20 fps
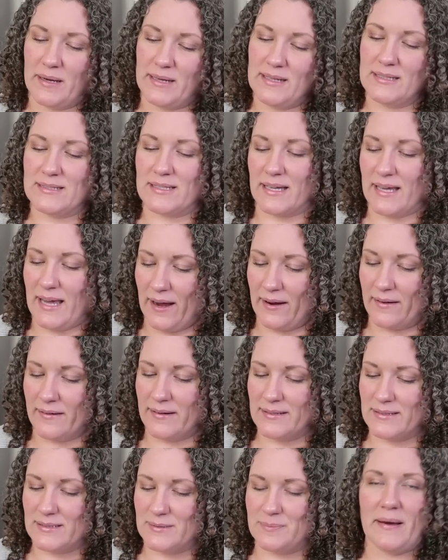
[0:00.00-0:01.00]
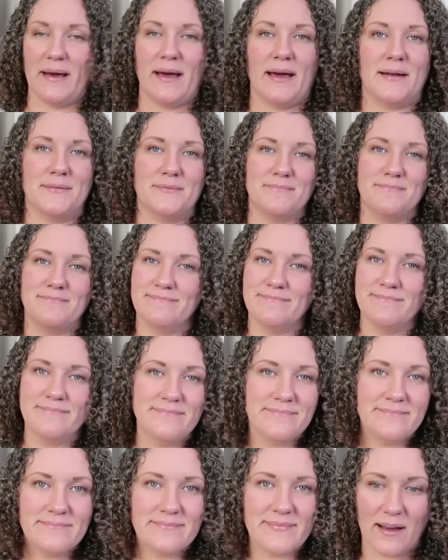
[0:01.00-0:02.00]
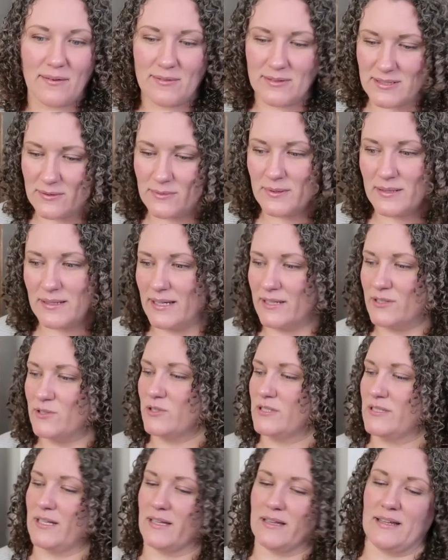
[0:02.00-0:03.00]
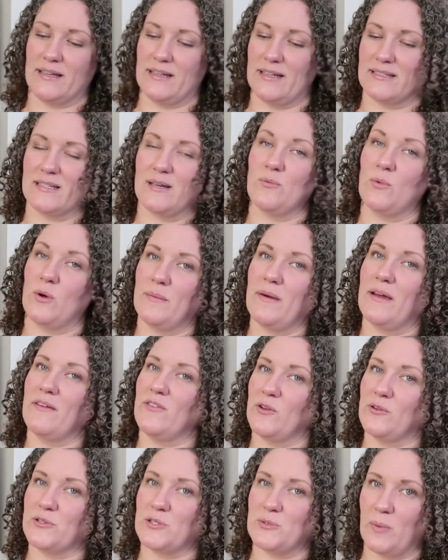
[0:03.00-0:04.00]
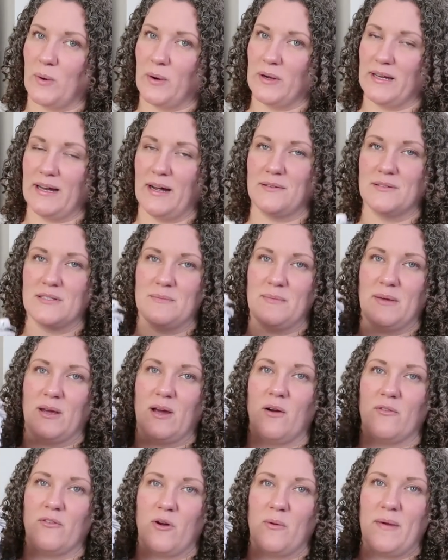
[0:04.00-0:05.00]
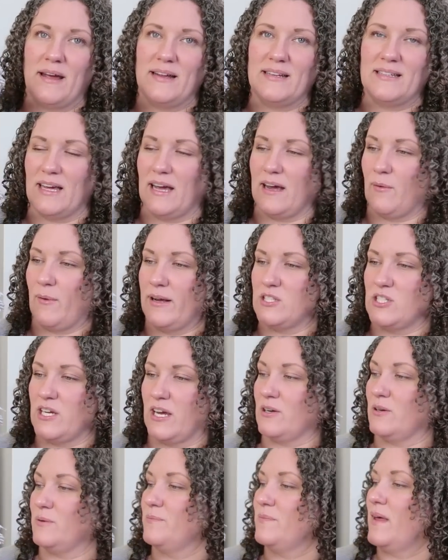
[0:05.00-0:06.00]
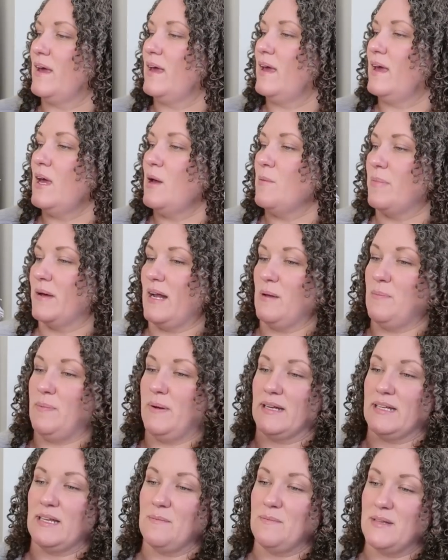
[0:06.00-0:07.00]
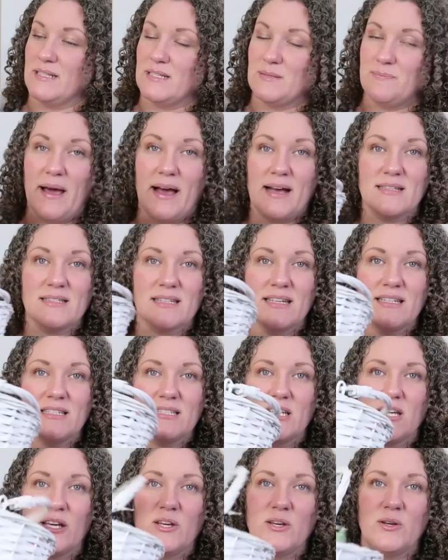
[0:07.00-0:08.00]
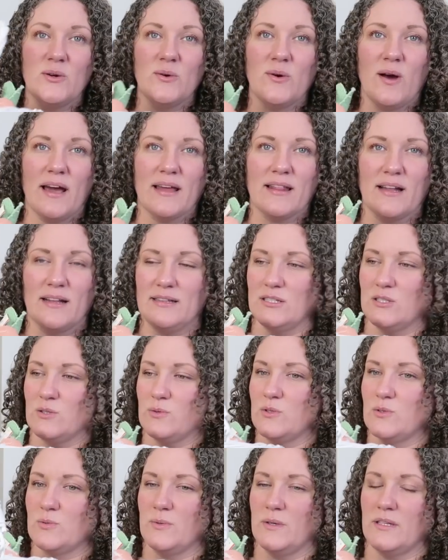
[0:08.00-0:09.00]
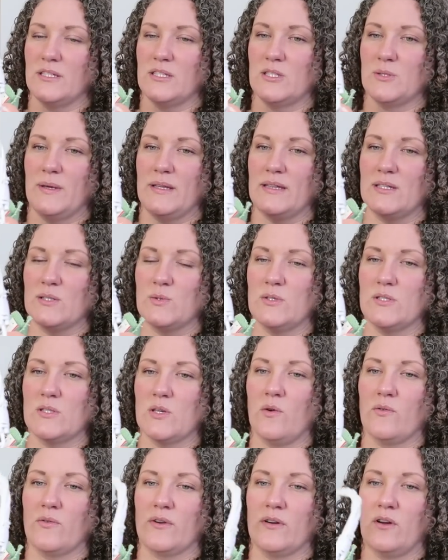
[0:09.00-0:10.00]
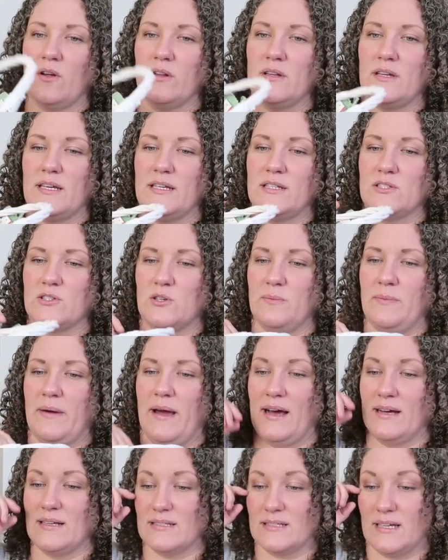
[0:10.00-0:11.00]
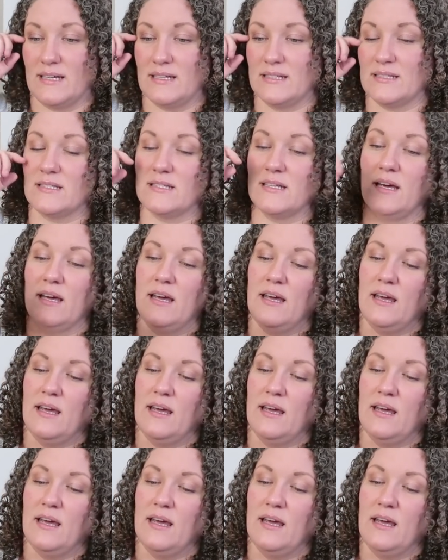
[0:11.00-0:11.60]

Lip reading: bunnies and carrots, but that was a really interesting thing that one of my viewers pointed out to me over on my DIY channel. But I picked up this basket too. I thought this was really sweet. This was over in all the Easter baskets